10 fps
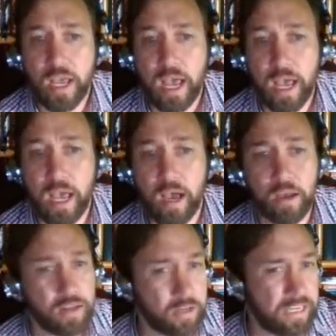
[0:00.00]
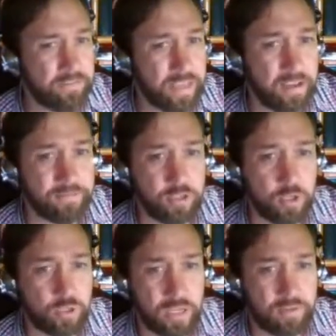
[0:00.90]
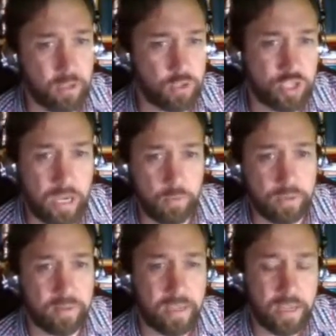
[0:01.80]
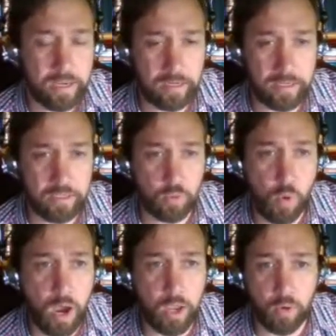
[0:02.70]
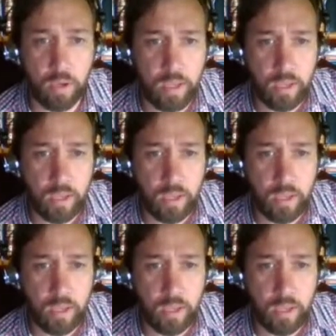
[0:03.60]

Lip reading: I'll leave that for you to have a little chat with in a little while.